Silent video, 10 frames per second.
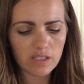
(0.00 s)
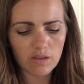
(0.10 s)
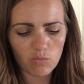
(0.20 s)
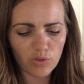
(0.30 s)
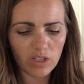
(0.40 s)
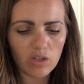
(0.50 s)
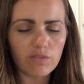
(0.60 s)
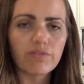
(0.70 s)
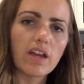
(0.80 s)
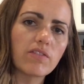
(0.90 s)
it some really good
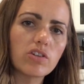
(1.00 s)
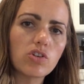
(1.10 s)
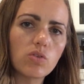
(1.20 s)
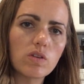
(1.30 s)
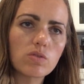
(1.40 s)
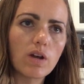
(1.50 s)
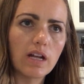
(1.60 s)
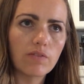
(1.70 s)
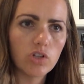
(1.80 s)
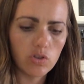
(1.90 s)
flavor to do this right
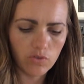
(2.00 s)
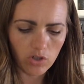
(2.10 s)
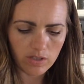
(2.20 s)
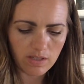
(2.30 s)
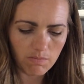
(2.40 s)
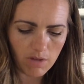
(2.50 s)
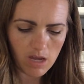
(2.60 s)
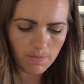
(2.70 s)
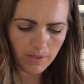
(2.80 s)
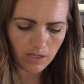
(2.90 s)
after you've cooked some
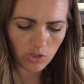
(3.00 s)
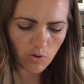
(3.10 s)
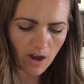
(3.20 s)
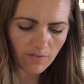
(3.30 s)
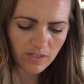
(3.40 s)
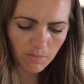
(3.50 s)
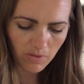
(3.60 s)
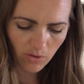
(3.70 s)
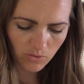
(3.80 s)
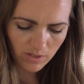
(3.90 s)
meat, because you have some of
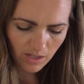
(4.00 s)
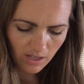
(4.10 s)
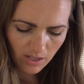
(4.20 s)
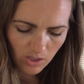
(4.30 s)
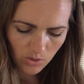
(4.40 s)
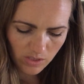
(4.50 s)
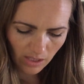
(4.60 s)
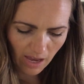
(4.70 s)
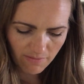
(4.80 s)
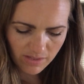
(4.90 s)
those, you still
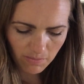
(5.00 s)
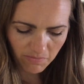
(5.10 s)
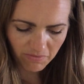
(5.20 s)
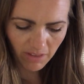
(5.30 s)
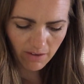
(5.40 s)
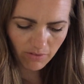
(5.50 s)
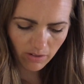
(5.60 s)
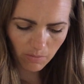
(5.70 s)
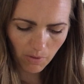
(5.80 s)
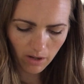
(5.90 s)
have some flavor in
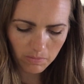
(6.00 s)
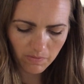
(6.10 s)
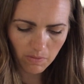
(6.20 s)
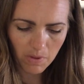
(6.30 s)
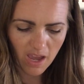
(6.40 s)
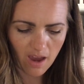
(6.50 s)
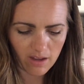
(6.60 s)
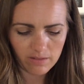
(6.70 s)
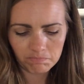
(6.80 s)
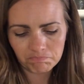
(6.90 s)
the bottom of the
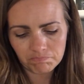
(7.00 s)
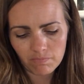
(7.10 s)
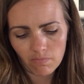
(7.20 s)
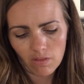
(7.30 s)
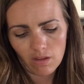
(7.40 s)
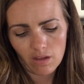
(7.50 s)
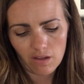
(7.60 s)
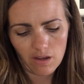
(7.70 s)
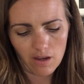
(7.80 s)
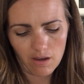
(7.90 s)
pan
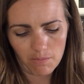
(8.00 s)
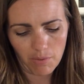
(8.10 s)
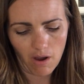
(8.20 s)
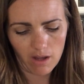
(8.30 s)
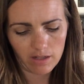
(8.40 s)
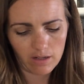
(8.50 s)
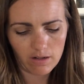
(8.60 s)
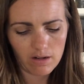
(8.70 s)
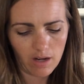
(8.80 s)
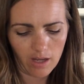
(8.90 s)
pot
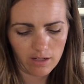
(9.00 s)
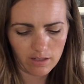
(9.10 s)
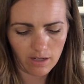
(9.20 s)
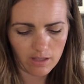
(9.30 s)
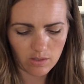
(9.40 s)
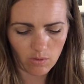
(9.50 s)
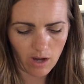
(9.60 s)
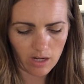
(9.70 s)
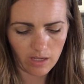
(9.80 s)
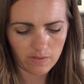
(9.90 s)
here, and so it
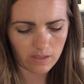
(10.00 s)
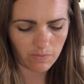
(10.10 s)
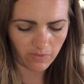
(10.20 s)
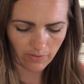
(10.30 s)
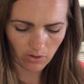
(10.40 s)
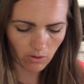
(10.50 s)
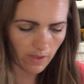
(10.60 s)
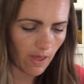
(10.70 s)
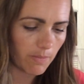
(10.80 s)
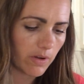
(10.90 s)
kind of gives it some flavor. Okay,
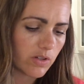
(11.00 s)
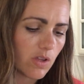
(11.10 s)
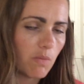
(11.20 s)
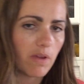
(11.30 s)
that butter's all